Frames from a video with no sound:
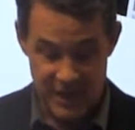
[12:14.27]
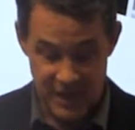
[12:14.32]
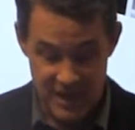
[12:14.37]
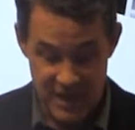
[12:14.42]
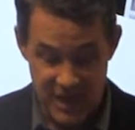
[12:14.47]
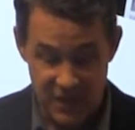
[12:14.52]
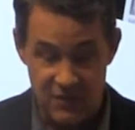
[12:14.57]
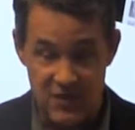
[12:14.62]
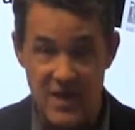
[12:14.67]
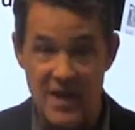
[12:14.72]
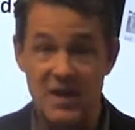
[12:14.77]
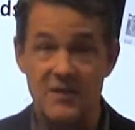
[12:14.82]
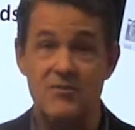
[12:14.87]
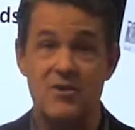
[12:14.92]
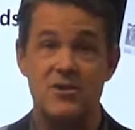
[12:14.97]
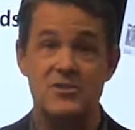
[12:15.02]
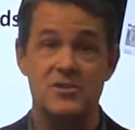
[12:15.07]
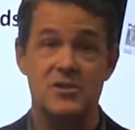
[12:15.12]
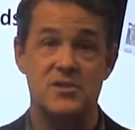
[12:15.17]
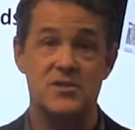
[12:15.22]
Now, at the end of
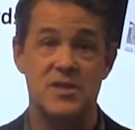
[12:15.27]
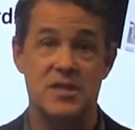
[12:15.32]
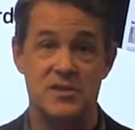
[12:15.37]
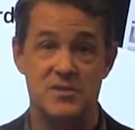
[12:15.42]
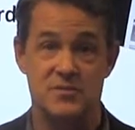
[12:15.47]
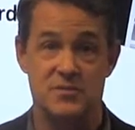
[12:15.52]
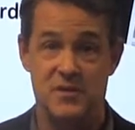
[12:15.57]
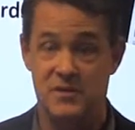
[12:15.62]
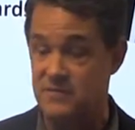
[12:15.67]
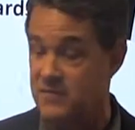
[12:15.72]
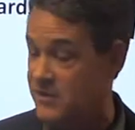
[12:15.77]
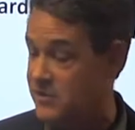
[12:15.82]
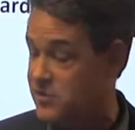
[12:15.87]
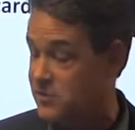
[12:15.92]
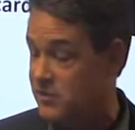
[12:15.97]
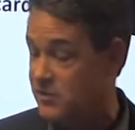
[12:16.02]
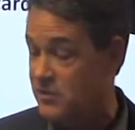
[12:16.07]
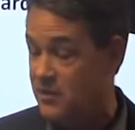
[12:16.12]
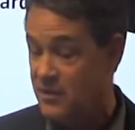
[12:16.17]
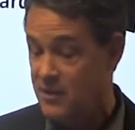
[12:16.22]
our successful
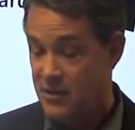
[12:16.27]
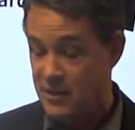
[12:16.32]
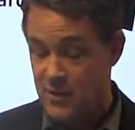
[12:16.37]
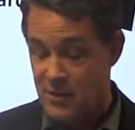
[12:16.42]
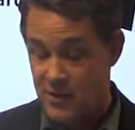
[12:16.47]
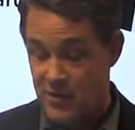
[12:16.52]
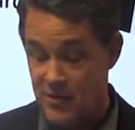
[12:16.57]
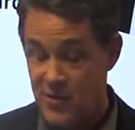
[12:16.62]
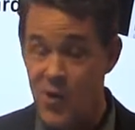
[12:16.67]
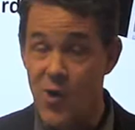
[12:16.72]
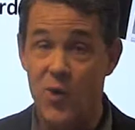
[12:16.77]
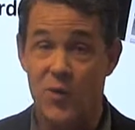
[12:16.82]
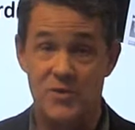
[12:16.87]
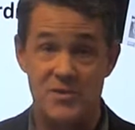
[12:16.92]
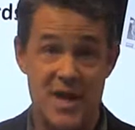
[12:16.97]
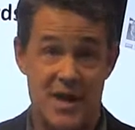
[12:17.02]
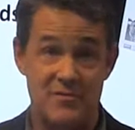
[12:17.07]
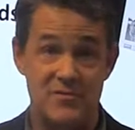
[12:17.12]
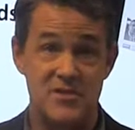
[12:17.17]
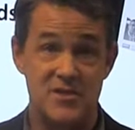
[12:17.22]
adventure, the goal is
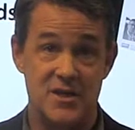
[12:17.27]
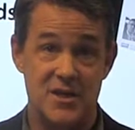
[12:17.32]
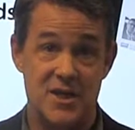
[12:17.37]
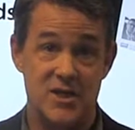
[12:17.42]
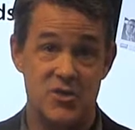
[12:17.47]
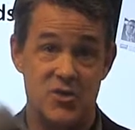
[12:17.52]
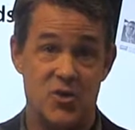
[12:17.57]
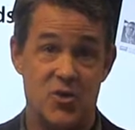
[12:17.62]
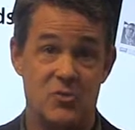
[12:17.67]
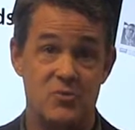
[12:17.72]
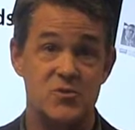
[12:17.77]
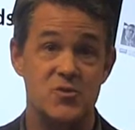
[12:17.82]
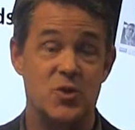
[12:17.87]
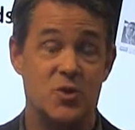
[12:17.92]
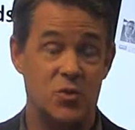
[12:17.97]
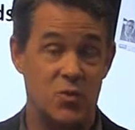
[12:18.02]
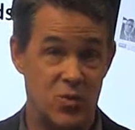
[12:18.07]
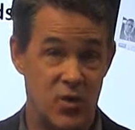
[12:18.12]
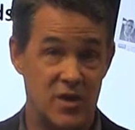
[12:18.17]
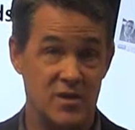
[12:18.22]
obviously to get your home
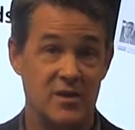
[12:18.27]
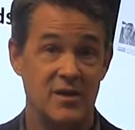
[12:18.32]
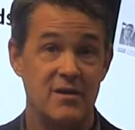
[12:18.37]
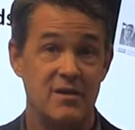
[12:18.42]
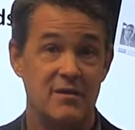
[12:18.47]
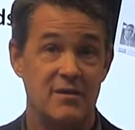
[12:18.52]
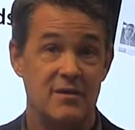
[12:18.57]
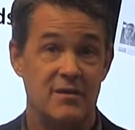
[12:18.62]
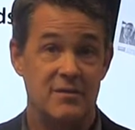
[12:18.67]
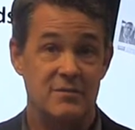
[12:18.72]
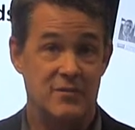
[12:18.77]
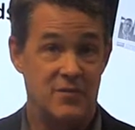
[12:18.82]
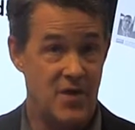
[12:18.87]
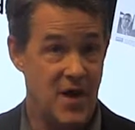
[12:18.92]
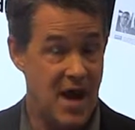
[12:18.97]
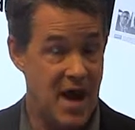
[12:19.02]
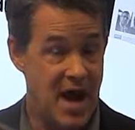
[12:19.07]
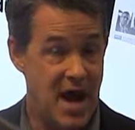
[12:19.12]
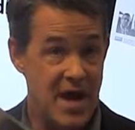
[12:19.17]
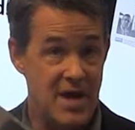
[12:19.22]
sold quickly for the
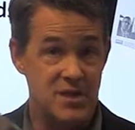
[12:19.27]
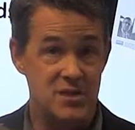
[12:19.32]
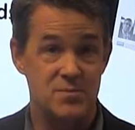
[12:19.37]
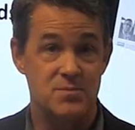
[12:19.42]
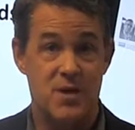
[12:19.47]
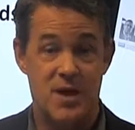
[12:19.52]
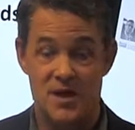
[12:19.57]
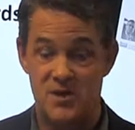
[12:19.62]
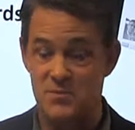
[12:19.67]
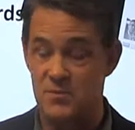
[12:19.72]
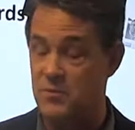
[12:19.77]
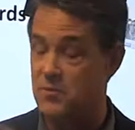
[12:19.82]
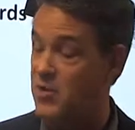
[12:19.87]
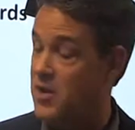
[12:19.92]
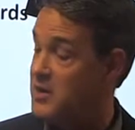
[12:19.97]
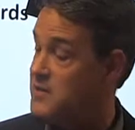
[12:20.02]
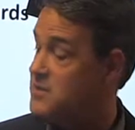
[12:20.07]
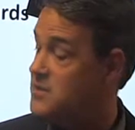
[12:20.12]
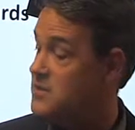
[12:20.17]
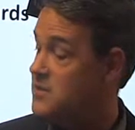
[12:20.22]
highest possible
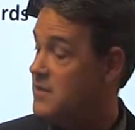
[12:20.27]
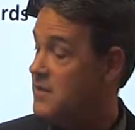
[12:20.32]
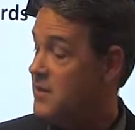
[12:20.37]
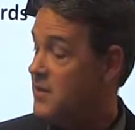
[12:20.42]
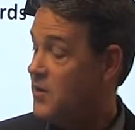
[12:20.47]
price.